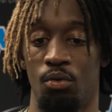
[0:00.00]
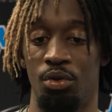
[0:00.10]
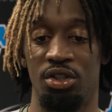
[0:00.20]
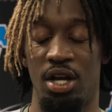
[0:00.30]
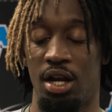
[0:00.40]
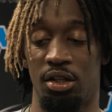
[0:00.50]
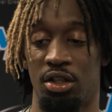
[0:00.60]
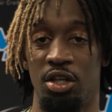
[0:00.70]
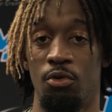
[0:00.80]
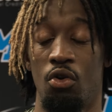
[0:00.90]
We just got to
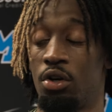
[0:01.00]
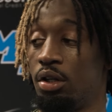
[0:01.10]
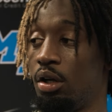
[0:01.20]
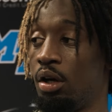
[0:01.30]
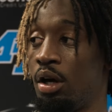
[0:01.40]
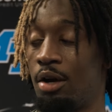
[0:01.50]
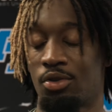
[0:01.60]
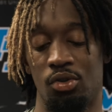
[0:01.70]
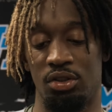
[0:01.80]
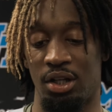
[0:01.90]
keep going. I
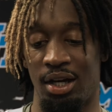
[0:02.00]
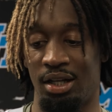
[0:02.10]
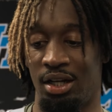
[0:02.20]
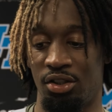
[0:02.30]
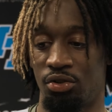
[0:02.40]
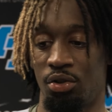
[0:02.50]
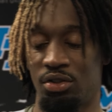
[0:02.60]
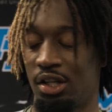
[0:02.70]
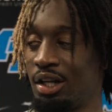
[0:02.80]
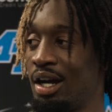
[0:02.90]
was on the sidelines, you know,
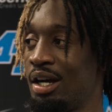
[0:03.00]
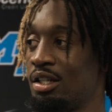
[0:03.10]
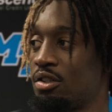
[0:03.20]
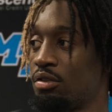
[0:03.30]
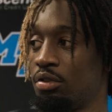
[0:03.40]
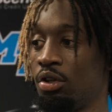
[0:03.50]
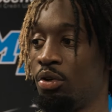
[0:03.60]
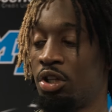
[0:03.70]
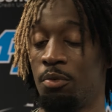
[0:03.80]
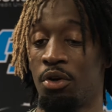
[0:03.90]
telling guys, you know,
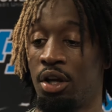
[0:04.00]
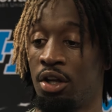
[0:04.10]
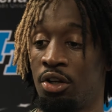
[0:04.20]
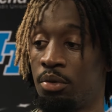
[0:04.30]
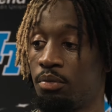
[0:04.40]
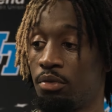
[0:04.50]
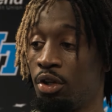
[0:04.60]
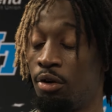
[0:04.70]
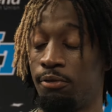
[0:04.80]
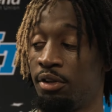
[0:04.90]
keep your head up,
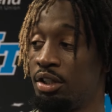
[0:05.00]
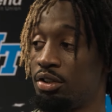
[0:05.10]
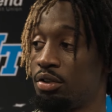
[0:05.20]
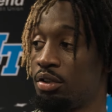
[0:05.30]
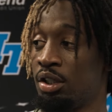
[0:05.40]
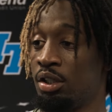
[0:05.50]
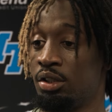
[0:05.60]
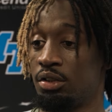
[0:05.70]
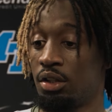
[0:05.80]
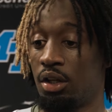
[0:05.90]
don't flinch,
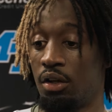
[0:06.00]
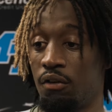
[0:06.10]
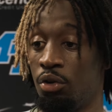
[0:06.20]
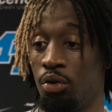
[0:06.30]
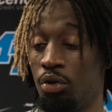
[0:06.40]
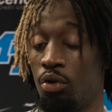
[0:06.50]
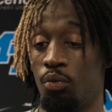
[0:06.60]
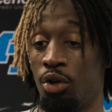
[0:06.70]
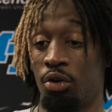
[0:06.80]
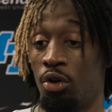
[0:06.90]
because we
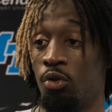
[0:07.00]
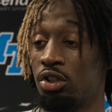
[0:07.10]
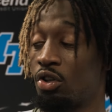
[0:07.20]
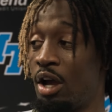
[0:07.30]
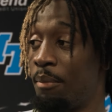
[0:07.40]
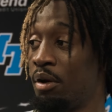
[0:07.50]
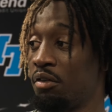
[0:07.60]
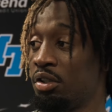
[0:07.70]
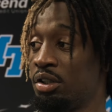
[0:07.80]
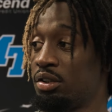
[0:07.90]
don't know what's going to happen
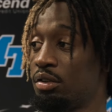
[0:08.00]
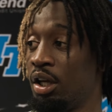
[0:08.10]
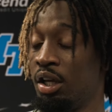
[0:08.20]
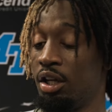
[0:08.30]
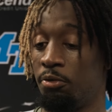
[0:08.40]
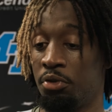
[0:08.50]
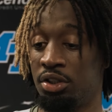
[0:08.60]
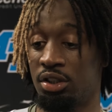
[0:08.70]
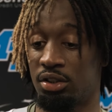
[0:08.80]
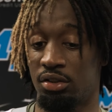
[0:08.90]
after this. And if we
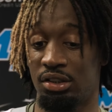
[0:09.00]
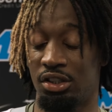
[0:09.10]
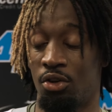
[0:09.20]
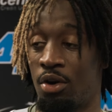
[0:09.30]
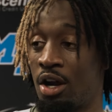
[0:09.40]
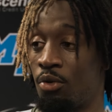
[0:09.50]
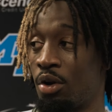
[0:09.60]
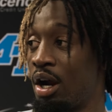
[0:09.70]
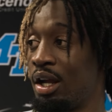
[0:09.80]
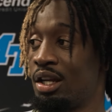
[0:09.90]
just sit around
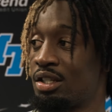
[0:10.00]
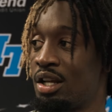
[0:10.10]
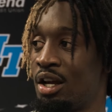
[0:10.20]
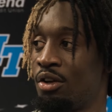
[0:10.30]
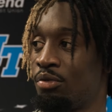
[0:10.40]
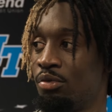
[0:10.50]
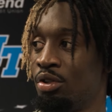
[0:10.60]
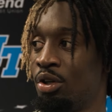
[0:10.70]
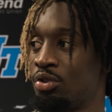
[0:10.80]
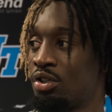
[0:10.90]
with our heads down, you
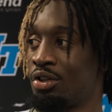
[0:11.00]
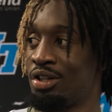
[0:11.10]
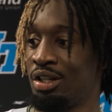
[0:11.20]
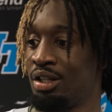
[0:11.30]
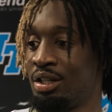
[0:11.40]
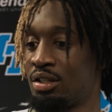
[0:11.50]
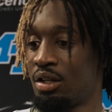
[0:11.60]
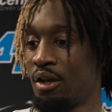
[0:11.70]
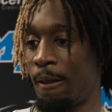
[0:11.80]
know, sulking in this,